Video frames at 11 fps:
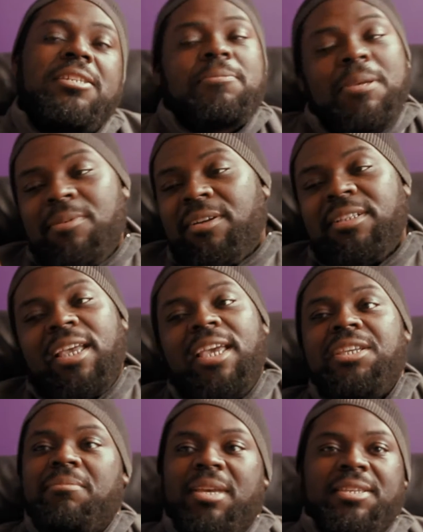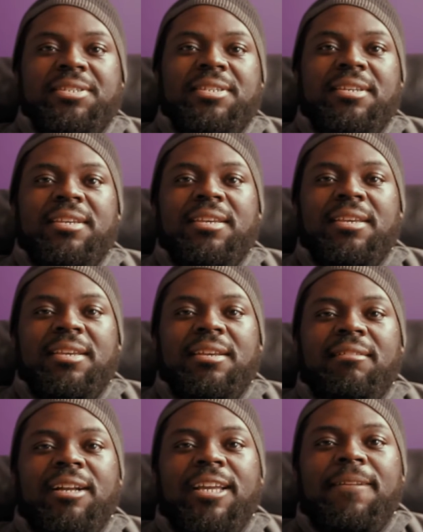There's people that are gonna hate your mess,
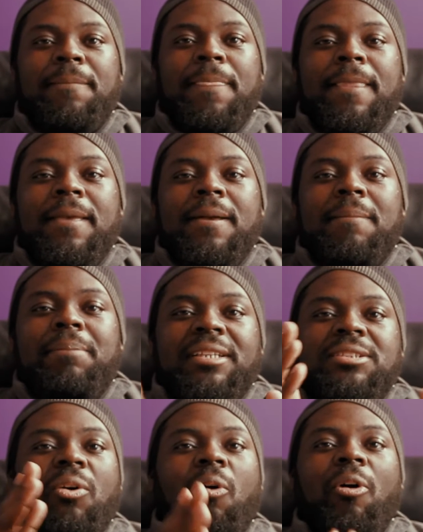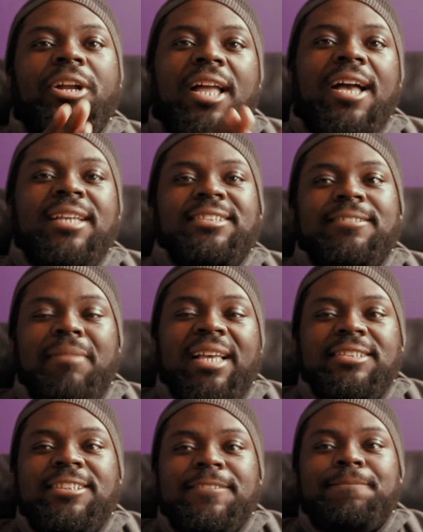right? But it's organized
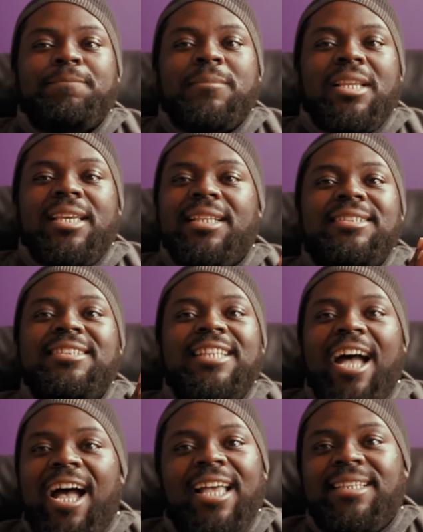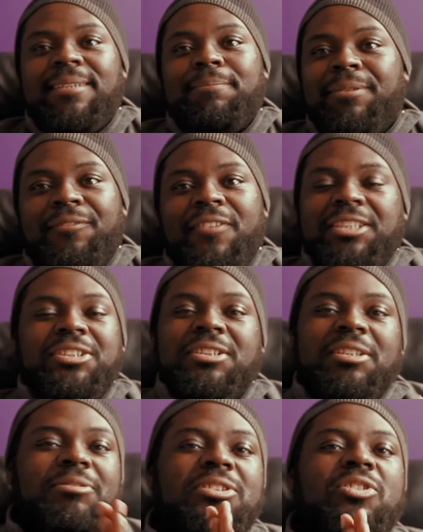mess. It is not perfection.
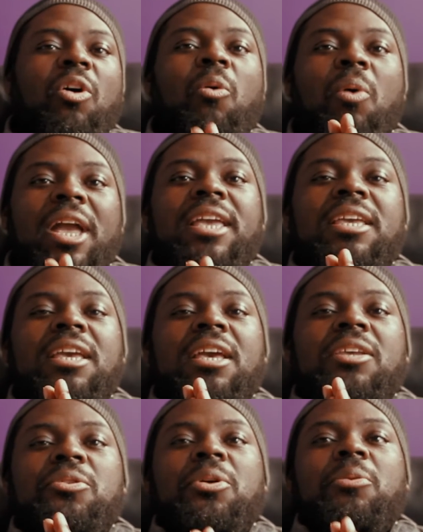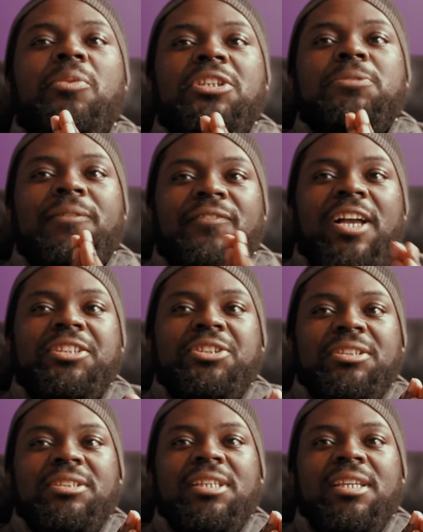There is no way you could reach
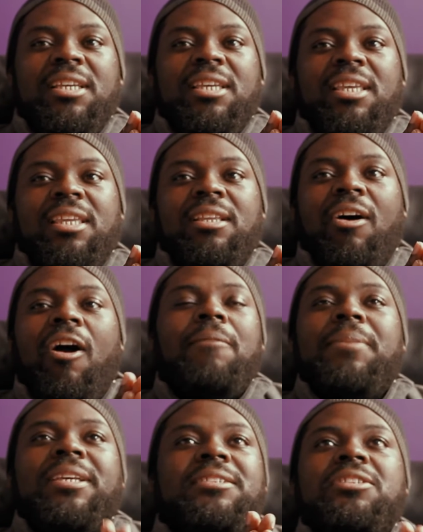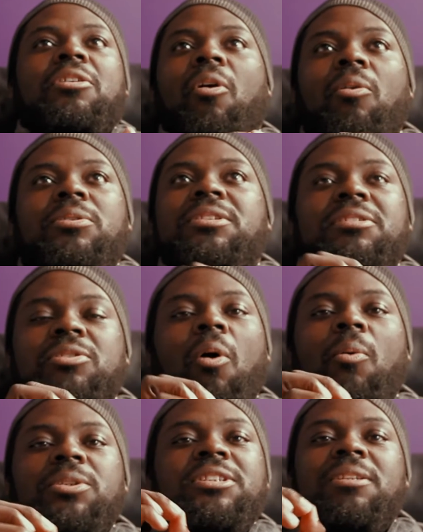perfection in art because there always there's
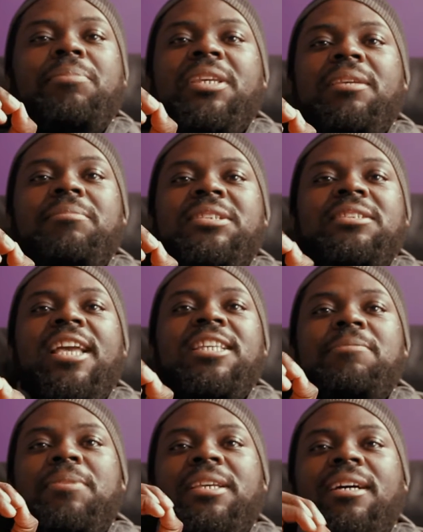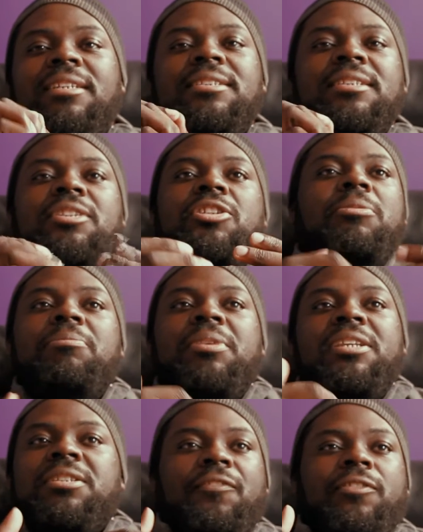always going to be mistakes because human
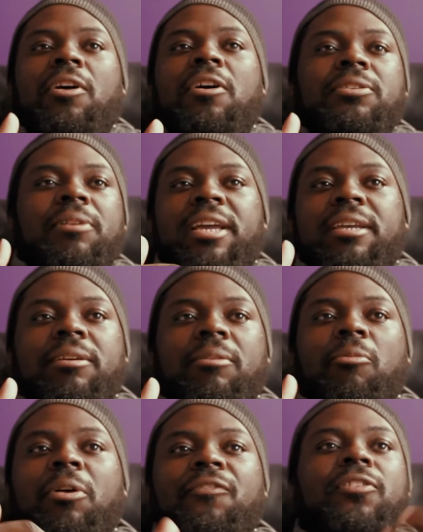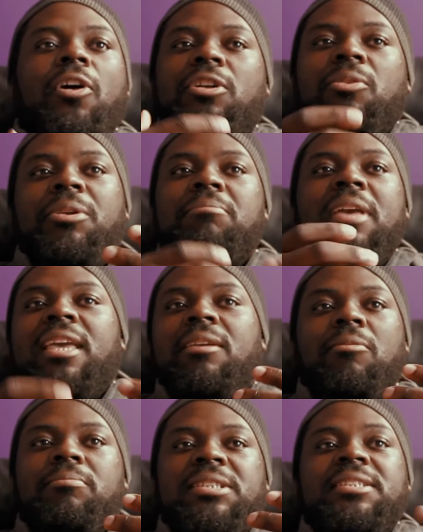beings are flawed, right? And we're flawed and we make
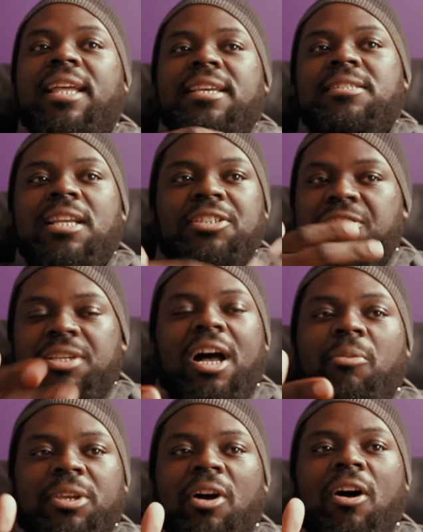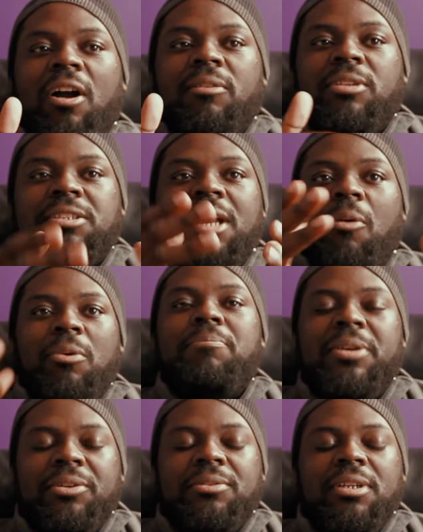mistakes. That's just how we are. That's how we're
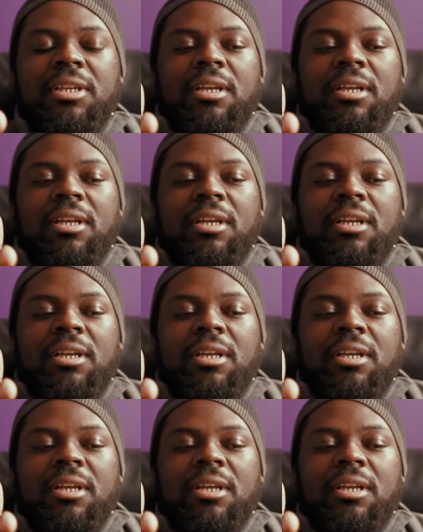built.